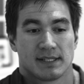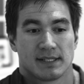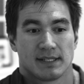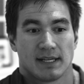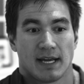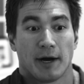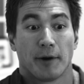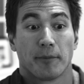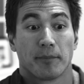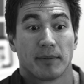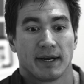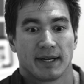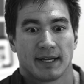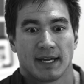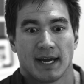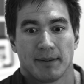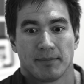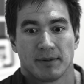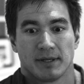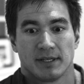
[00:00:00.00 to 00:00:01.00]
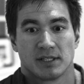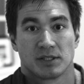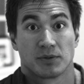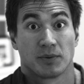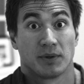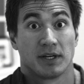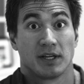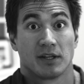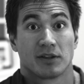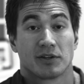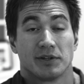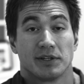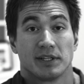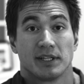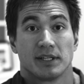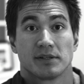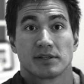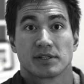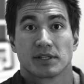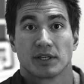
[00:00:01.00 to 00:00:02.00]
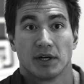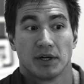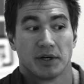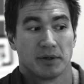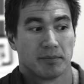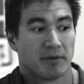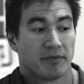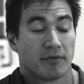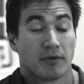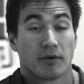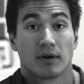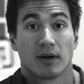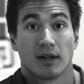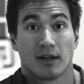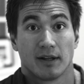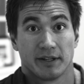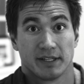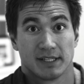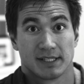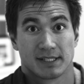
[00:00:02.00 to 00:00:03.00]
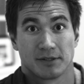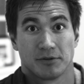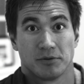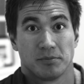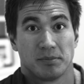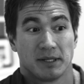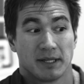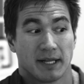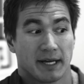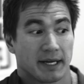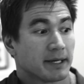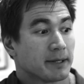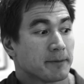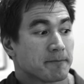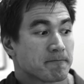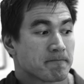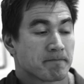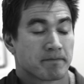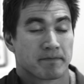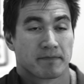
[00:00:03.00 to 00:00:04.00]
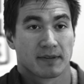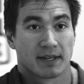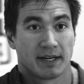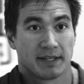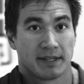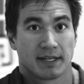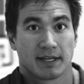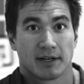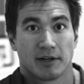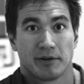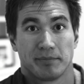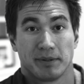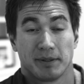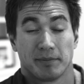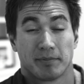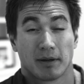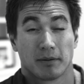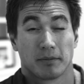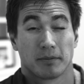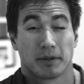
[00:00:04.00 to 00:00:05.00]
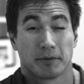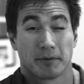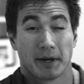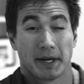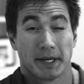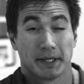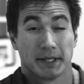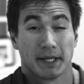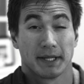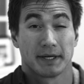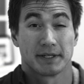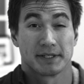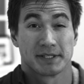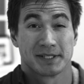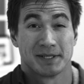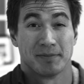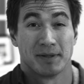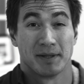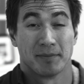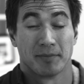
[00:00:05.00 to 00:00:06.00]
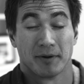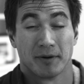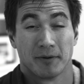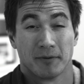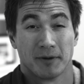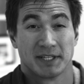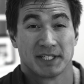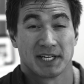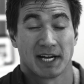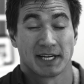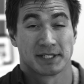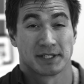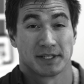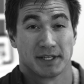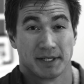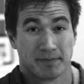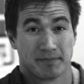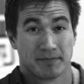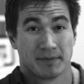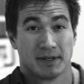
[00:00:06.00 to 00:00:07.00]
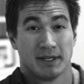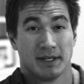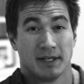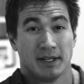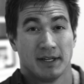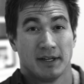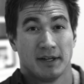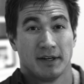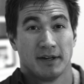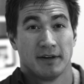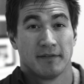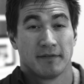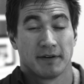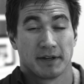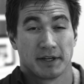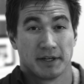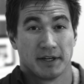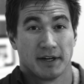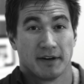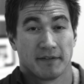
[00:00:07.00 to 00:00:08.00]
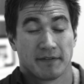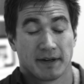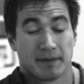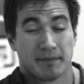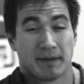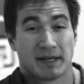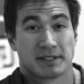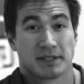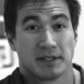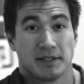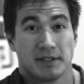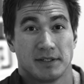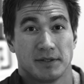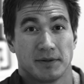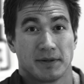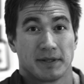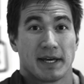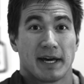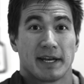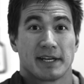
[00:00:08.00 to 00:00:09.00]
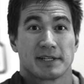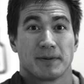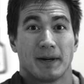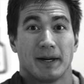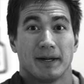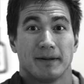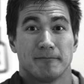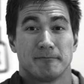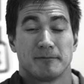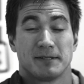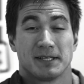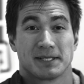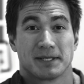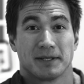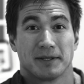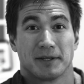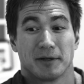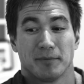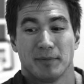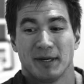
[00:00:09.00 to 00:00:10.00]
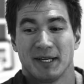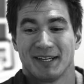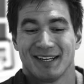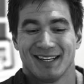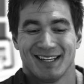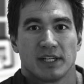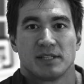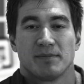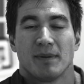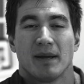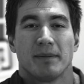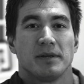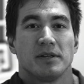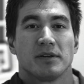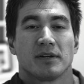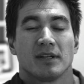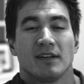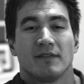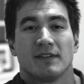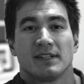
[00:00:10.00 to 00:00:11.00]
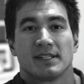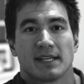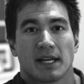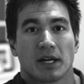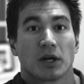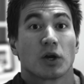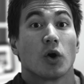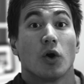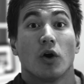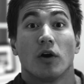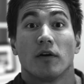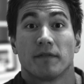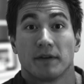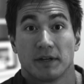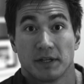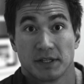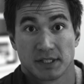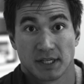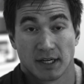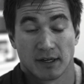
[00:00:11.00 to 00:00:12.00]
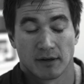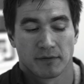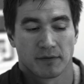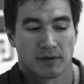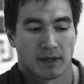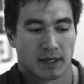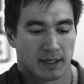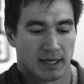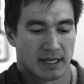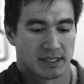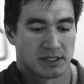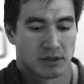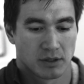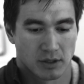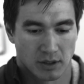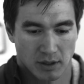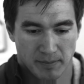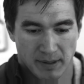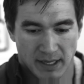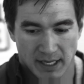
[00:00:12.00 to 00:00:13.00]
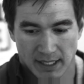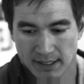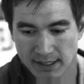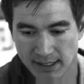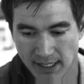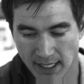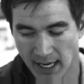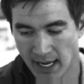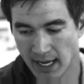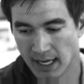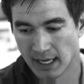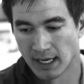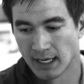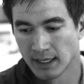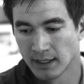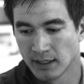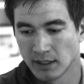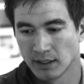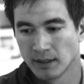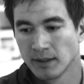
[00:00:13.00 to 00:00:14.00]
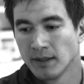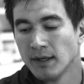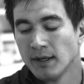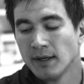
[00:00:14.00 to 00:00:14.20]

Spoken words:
outbreak happened 20, 30 years ago before all of this? It would be like, I think I would be probably writing letters to people, which actually, funny enough, I'm actually doing that as well, just a little bit. Maybe you can even set a goal for yourself. Like as you go to bed, say, hey, I'm gonna